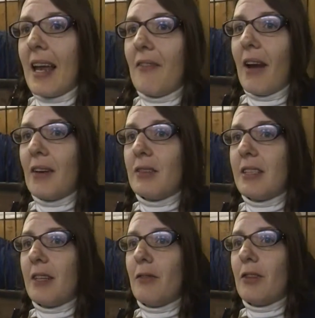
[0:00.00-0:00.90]
and if I
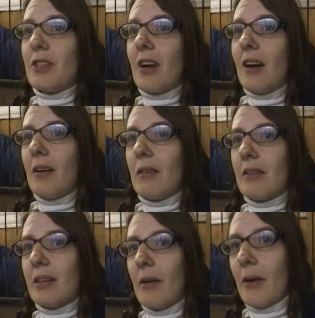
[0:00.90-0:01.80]
don't see you in the future, I
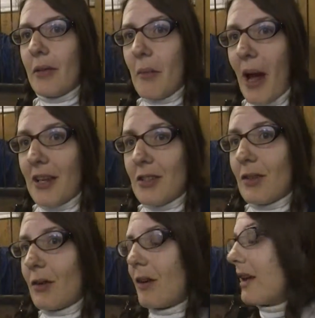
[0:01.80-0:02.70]
will see you out in the pasture